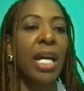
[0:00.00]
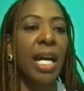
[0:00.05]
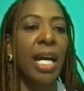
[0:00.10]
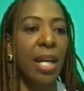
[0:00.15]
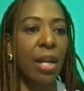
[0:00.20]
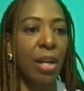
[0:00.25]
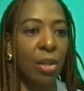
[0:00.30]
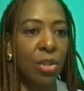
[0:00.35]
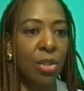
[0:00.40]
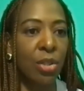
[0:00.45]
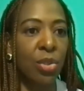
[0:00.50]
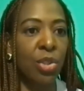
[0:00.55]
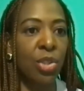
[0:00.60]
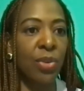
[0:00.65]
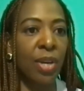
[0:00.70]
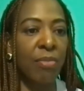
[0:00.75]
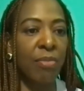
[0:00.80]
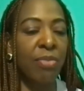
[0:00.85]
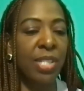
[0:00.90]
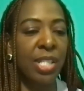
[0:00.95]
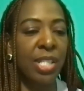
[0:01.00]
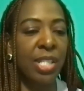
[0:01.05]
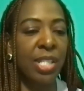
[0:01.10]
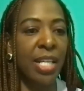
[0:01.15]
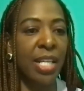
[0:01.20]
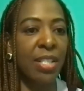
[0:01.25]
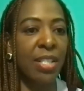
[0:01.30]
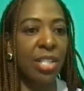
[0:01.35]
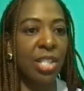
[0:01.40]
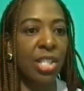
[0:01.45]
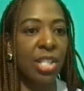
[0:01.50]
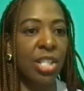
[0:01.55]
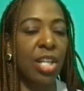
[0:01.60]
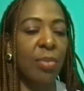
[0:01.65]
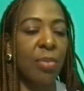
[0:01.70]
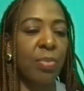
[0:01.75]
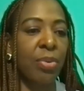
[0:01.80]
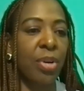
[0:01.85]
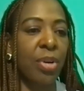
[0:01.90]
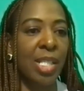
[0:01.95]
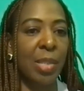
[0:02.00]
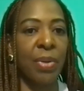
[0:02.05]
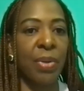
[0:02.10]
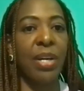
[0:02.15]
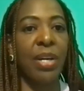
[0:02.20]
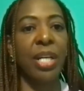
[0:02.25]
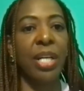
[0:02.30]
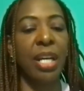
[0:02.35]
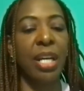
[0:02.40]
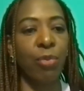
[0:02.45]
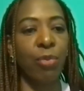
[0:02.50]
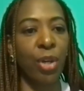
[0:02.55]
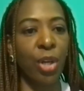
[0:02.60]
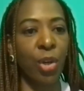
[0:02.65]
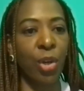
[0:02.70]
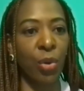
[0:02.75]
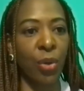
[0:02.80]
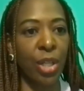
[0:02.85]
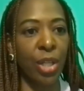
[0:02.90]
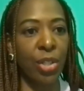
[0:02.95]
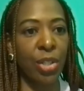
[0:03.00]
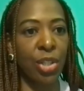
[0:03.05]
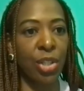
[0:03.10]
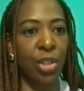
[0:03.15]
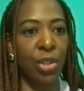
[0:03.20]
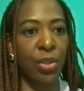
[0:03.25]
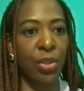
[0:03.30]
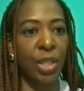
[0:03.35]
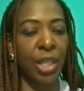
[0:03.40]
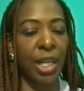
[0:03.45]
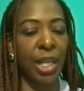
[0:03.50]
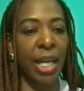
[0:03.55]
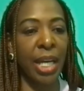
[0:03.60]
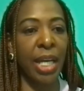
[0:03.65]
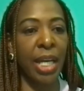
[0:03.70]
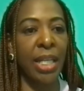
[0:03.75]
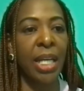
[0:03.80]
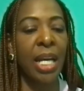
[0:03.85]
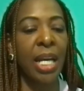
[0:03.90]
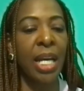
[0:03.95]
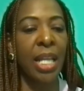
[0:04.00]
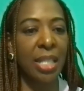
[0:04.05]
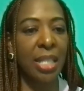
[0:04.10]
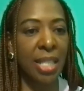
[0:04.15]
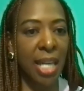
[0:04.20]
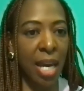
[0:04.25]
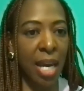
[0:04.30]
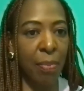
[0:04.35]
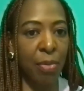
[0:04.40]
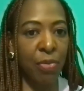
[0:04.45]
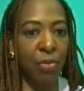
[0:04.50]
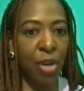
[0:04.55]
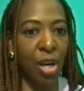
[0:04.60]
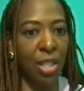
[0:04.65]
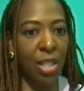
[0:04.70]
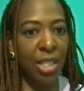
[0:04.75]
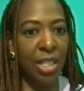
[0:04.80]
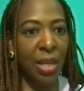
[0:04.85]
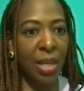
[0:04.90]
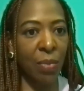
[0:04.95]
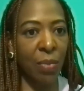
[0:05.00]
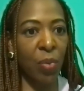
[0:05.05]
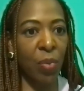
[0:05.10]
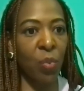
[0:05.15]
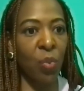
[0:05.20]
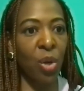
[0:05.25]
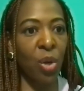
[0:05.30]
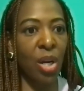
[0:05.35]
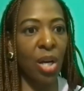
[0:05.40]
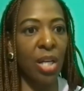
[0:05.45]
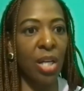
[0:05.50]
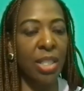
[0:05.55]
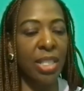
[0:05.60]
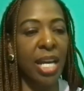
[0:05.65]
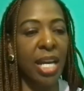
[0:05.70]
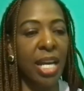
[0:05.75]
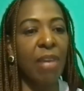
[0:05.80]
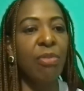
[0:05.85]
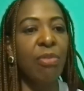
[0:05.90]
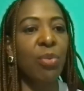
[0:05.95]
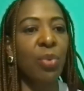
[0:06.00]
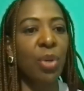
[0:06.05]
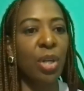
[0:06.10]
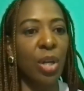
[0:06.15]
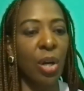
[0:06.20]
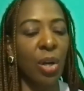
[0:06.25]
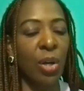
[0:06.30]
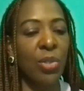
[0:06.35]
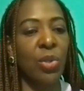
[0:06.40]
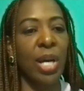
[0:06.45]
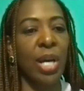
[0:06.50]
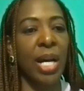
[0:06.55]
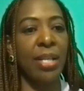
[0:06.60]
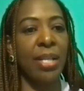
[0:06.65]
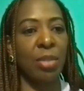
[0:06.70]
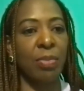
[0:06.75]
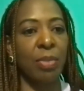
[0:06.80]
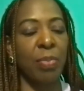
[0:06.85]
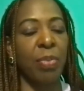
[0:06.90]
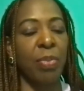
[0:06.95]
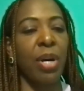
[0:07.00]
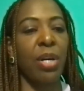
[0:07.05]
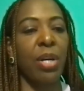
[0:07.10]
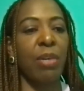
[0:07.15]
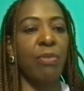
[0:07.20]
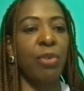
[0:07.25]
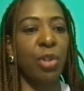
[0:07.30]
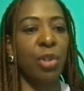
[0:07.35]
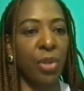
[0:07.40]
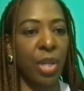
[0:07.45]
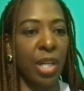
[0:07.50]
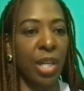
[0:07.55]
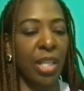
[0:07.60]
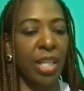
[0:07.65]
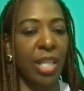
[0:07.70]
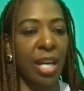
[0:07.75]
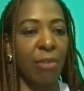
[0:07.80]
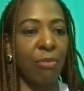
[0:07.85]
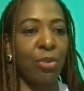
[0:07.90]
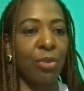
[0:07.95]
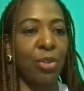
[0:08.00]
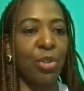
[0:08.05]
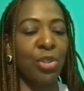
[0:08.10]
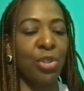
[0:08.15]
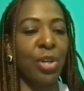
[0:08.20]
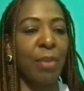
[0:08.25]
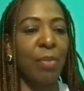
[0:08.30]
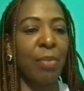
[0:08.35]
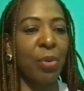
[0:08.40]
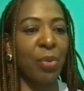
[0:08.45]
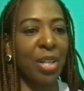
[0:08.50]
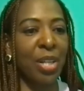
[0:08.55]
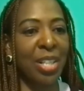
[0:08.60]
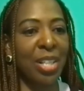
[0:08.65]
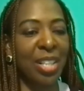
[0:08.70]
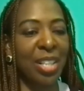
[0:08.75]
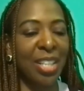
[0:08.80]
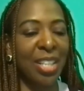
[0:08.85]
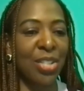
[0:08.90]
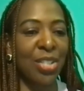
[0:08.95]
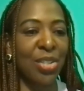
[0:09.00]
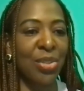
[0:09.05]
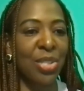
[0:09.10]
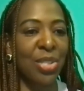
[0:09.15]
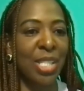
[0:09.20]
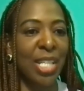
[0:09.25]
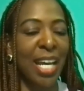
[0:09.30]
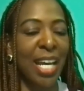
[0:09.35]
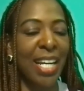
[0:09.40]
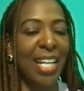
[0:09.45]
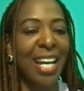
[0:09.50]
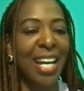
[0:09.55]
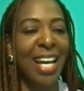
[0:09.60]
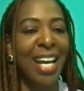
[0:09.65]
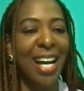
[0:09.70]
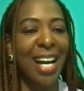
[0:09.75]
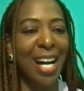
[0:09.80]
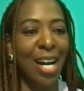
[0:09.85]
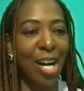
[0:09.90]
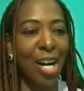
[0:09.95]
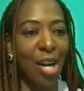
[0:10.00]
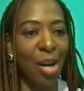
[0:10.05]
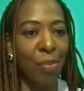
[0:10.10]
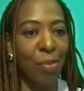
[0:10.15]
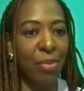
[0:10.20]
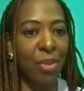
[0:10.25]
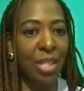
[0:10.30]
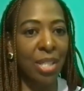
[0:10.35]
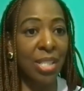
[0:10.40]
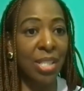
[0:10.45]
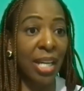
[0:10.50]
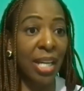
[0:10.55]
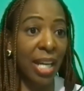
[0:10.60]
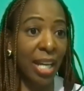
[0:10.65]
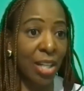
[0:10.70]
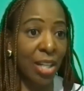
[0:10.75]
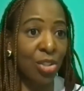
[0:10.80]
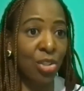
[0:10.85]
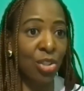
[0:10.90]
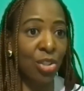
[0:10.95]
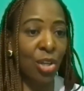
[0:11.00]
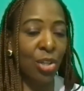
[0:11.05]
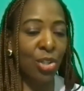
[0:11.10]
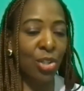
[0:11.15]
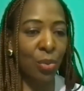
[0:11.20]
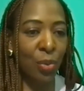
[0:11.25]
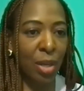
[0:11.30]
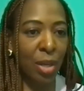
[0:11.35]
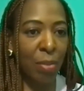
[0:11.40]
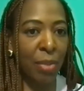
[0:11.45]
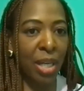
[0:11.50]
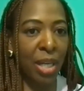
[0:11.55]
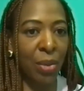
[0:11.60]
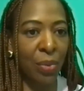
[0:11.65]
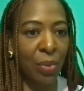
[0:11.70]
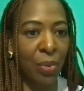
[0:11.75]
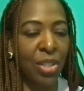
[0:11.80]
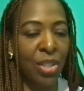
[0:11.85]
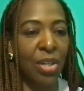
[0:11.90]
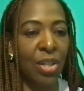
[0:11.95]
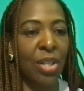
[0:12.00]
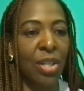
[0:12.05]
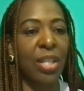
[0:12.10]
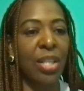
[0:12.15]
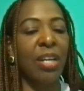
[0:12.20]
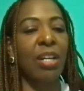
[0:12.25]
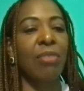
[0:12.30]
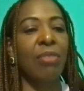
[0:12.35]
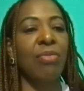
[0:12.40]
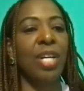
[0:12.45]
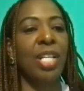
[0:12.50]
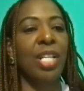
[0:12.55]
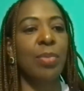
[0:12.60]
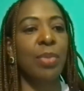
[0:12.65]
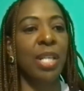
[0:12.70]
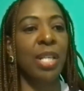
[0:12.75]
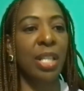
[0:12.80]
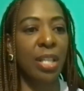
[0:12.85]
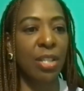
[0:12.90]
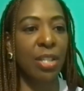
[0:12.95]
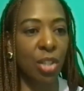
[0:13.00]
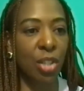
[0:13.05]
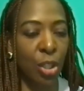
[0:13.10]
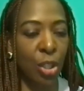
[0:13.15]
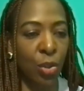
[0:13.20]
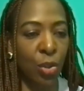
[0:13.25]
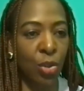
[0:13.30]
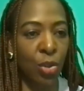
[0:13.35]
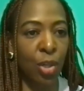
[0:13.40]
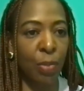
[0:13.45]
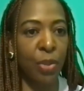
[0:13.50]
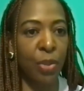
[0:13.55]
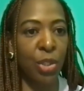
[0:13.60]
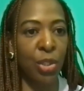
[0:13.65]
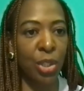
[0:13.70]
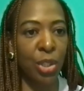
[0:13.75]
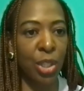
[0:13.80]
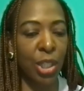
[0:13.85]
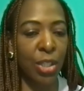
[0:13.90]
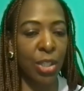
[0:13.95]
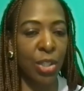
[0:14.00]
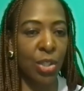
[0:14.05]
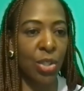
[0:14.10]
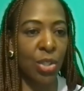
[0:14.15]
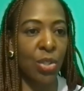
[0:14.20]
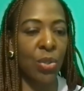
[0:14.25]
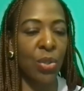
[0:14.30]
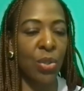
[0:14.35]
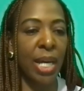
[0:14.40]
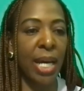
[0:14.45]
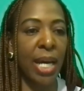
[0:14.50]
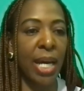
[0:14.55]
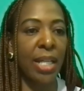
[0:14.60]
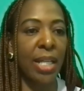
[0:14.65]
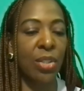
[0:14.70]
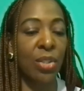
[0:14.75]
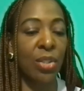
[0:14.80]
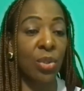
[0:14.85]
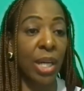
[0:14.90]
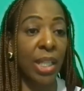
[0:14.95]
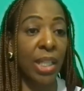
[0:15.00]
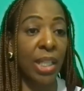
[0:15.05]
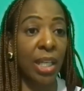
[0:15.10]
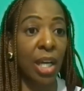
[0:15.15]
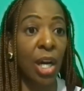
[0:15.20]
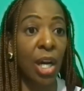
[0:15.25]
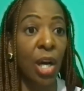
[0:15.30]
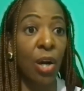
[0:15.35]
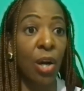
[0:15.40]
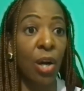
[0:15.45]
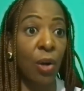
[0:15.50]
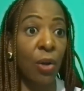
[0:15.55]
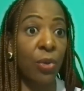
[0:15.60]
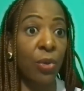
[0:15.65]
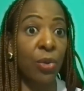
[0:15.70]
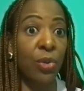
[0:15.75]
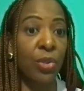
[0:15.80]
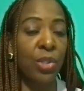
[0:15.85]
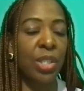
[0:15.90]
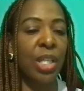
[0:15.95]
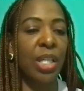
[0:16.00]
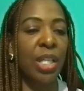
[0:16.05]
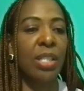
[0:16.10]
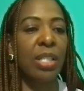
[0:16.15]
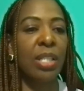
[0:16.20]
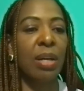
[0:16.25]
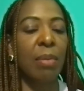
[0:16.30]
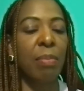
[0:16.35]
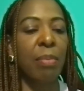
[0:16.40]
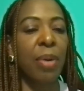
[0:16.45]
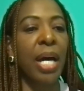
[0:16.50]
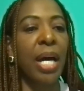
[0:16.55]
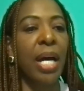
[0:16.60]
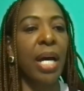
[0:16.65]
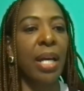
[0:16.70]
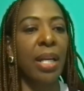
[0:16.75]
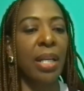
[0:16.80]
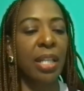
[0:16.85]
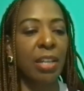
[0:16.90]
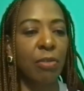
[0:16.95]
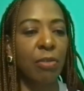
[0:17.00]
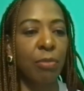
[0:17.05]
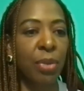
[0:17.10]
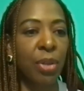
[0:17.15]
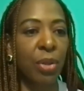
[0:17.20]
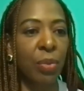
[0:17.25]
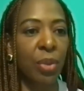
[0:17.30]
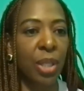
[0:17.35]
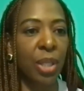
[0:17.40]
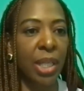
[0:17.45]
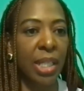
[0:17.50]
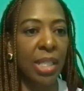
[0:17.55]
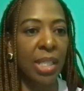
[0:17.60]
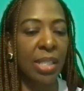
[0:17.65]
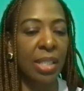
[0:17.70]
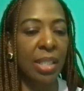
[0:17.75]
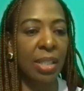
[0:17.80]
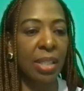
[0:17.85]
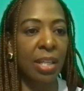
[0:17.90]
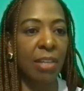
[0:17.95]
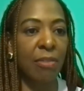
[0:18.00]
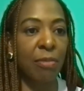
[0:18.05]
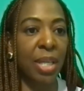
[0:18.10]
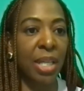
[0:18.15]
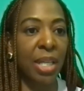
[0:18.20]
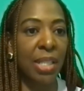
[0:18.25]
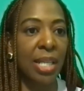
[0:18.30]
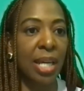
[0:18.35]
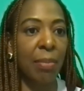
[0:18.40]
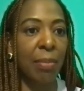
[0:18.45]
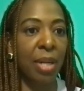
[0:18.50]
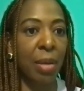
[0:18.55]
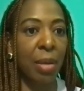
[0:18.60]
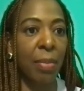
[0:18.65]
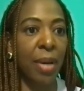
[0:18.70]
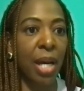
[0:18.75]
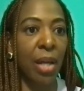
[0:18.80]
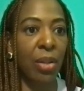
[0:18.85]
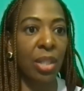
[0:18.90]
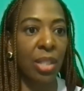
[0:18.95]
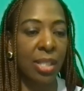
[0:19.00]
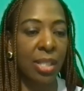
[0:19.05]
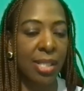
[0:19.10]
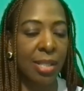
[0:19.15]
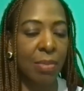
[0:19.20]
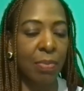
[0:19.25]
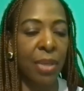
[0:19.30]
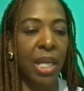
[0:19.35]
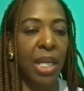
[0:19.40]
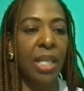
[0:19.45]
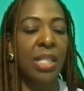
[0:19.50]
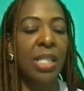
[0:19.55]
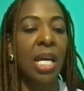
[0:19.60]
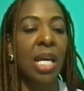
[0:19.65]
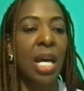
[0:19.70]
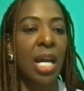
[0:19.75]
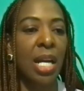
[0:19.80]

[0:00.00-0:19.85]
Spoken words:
And also to emphasize the shared prosperity, if we're going to create the type of continent we want, everyone also has to be part of creating that future. I mean, one of the things you said is that angels also want to make a return on their investment, and there's a huge opportunity to do that. And so I think all those things combined give me excitement about this space.